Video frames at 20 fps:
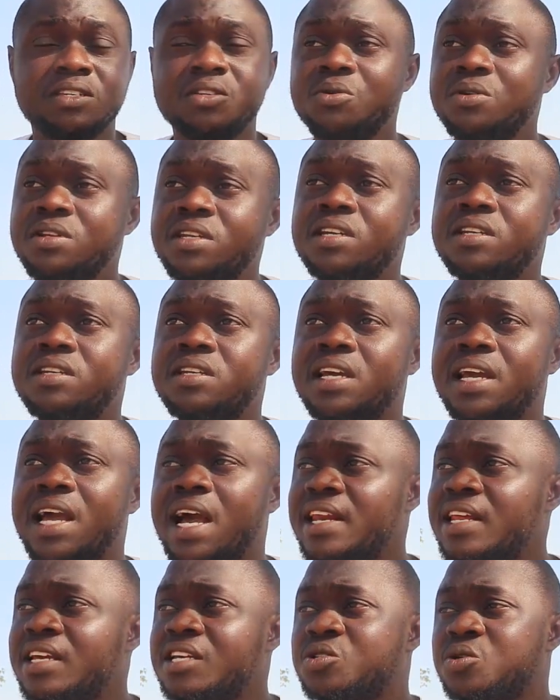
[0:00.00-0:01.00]
You need the
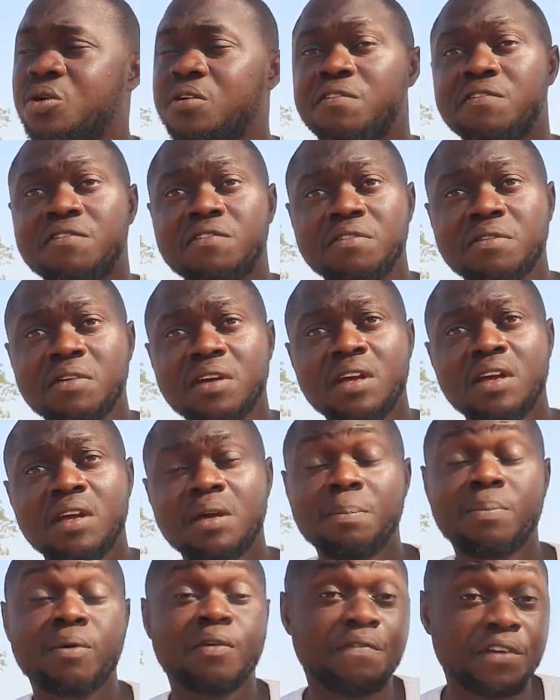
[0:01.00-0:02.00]
guidance of
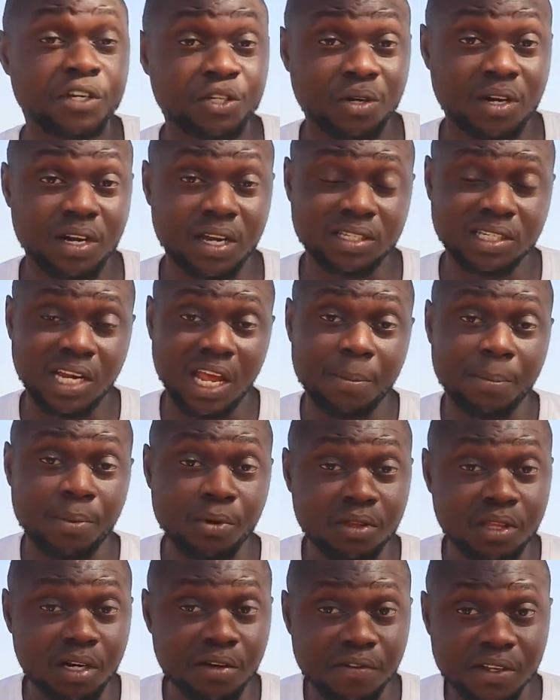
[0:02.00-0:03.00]
professionals like
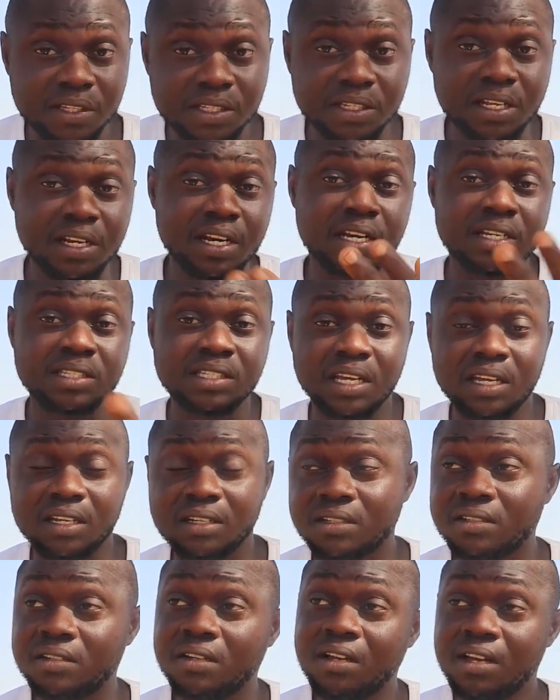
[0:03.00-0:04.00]
poultry veterinarians
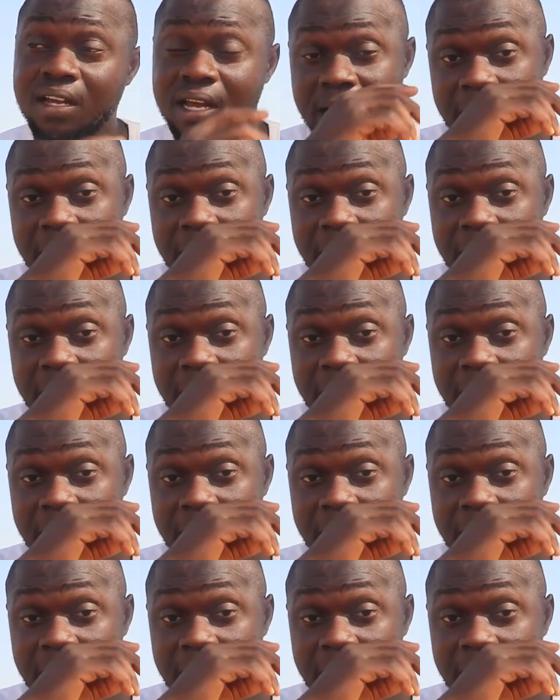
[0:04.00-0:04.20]
and